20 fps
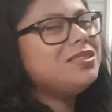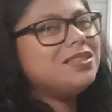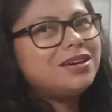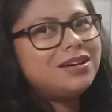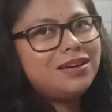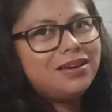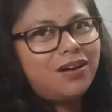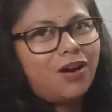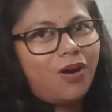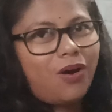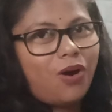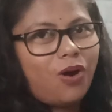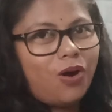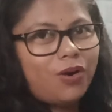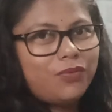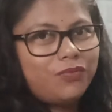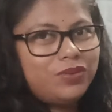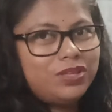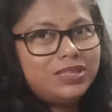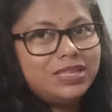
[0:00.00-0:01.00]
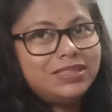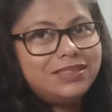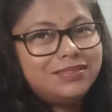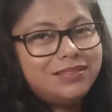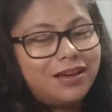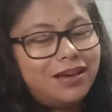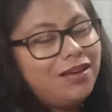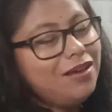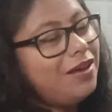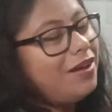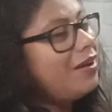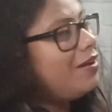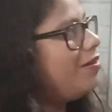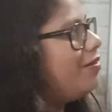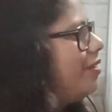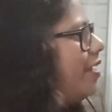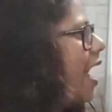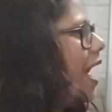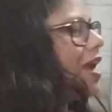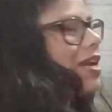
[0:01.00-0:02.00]
the or within the
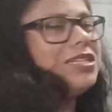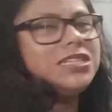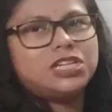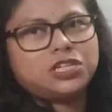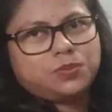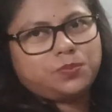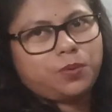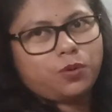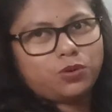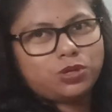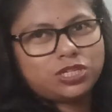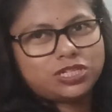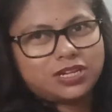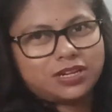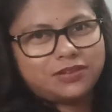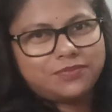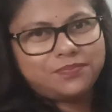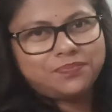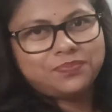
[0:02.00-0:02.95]
reactant portion.